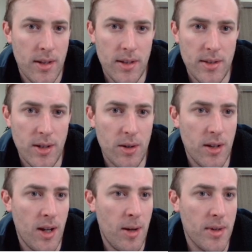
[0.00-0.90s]
the
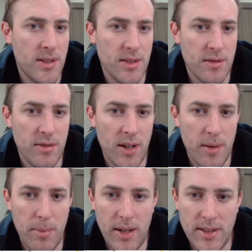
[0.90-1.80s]
tokenomics
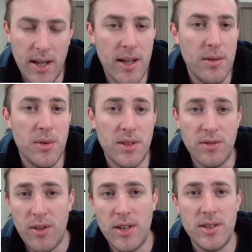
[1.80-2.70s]
of Paideia, which
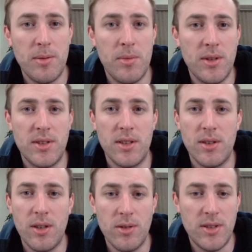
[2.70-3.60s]
is very similar to
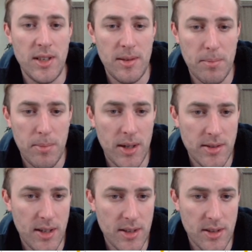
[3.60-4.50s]
Ergo Team,
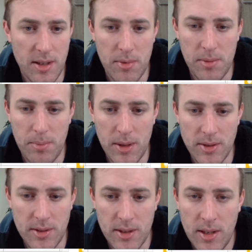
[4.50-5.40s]
but is going to be
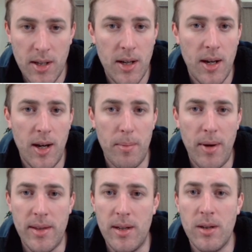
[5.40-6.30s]
built
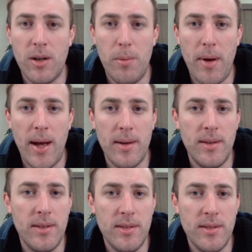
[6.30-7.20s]
by the ErgoPad
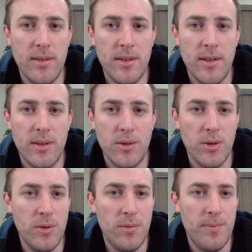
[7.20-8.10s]

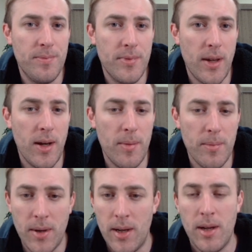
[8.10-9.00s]
crew.
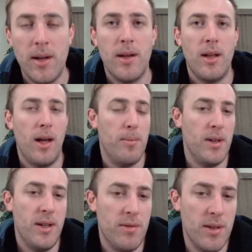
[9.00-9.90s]
I
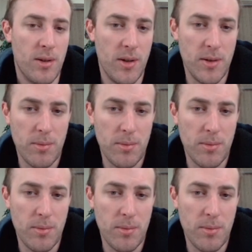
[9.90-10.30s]
believe they're going to